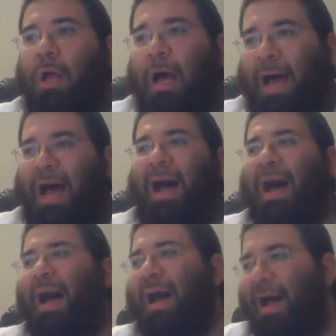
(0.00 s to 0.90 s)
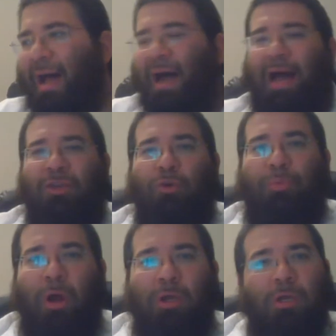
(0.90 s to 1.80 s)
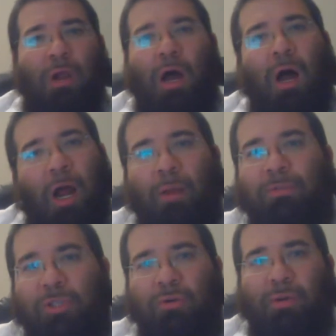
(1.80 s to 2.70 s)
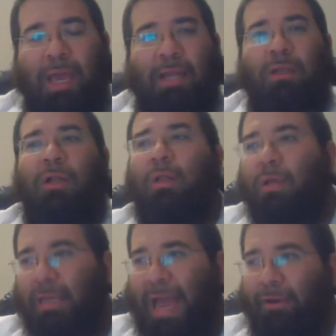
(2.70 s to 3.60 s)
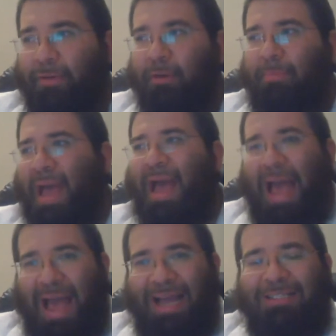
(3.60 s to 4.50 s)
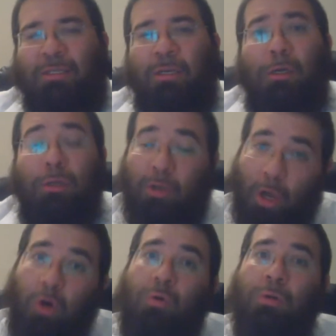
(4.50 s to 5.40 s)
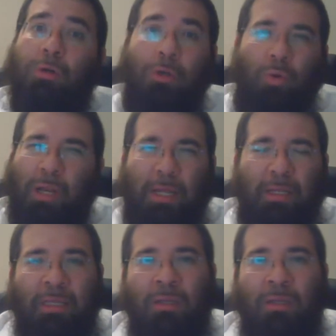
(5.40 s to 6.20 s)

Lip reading: Ha ha ha, you broke your arm, so you can't carry the bags. No, we're not.